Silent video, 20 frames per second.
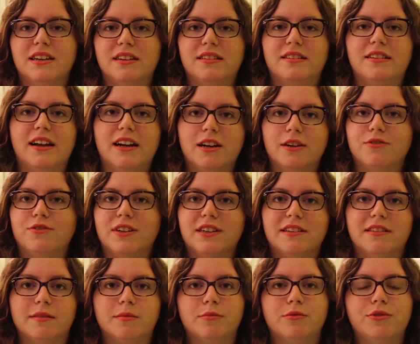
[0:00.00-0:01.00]

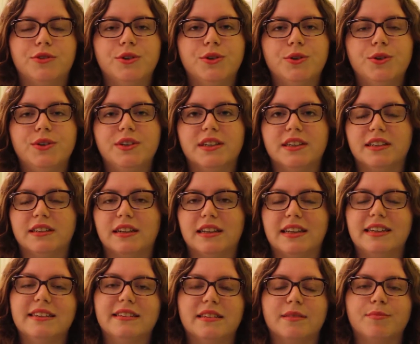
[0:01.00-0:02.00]
sacrifice some food and you
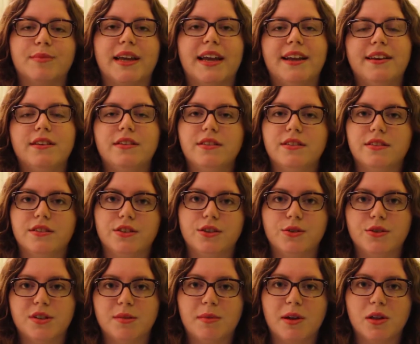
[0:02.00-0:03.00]
light some candles and
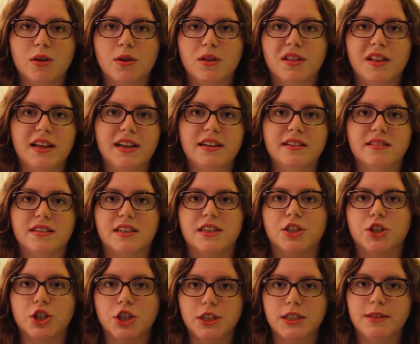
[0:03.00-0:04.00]
do some other things
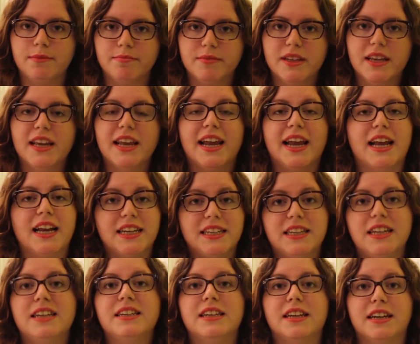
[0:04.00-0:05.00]
and you're good." And he
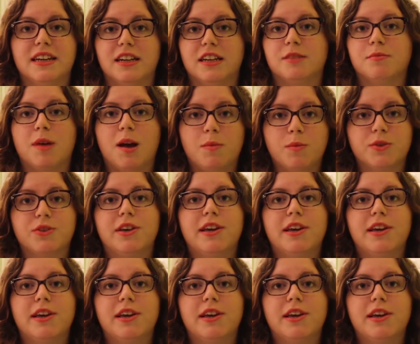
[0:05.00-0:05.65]
did, and his mom was